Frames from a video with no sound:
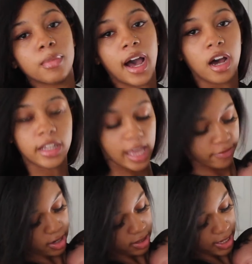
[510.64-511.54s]
But I only
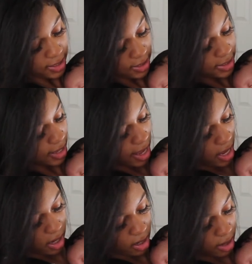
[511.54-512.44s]
have good things to
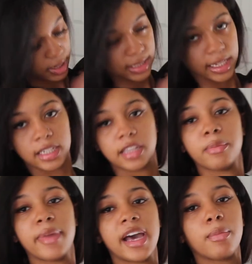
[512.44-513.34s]
say. I'm not saying
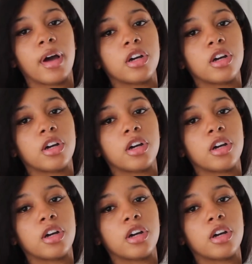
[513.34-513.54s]
nothing bad